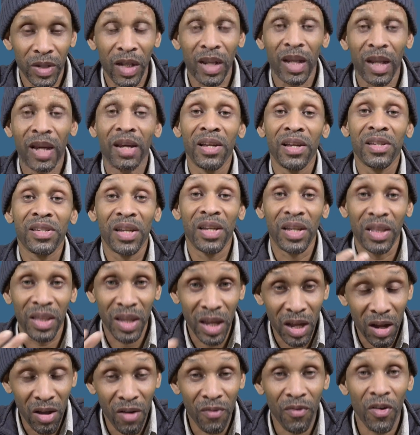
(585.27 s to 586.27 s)
And like I said,
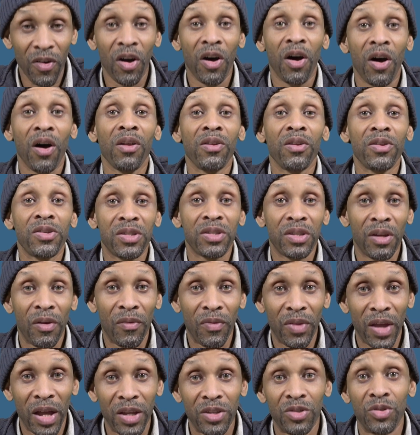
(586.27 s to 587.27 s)
think of all the
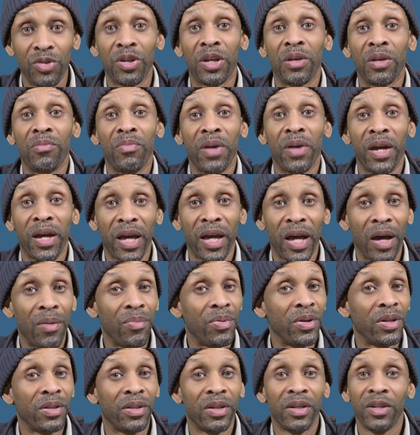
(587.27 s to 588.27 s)
stuff that you can make
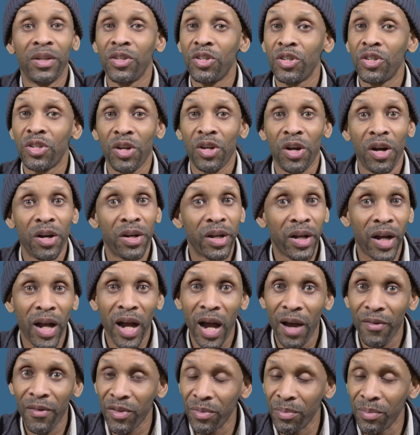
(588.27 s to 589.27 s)
happen. Start the
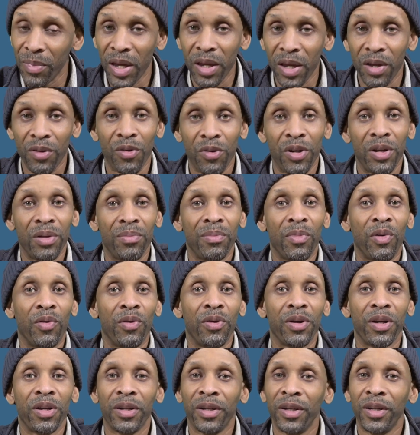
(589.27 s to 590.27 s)
coffee maker in the
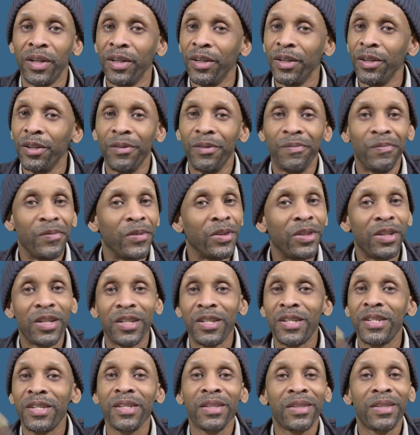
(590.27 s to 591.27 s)
morning.
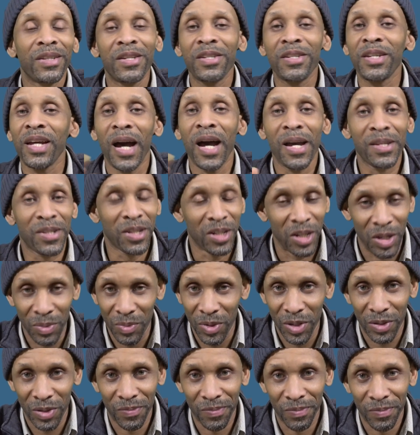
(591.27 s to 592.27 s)
This, the sky's the
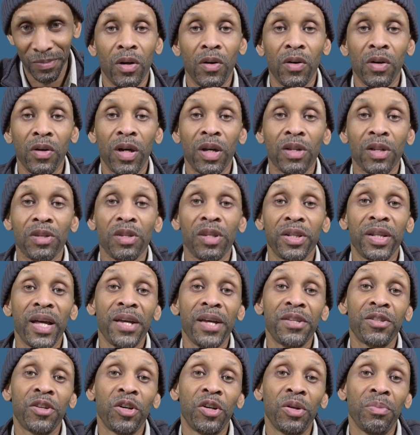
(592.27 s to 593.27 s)
limit. Okay, so
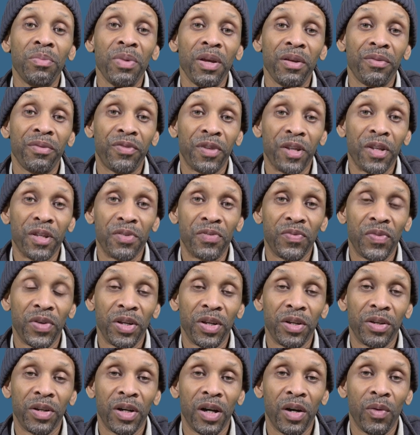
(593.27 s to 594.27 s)
that's going to be it for this
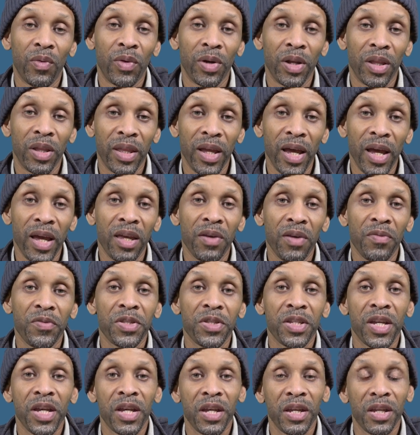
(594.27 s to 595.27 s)
video. I want to thank you for
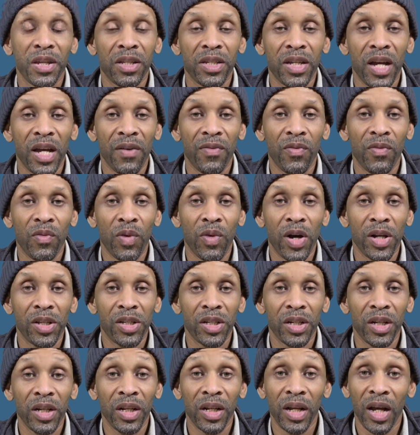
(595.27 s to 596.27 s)
taking the time for
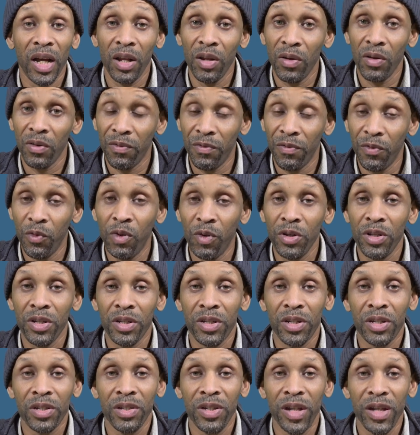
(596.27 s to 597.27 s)
watching it. I look forward to
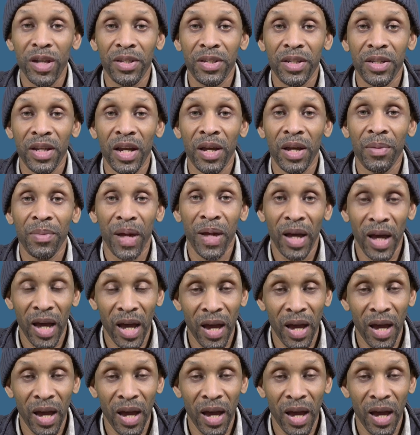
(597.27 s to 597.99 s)
see you next time.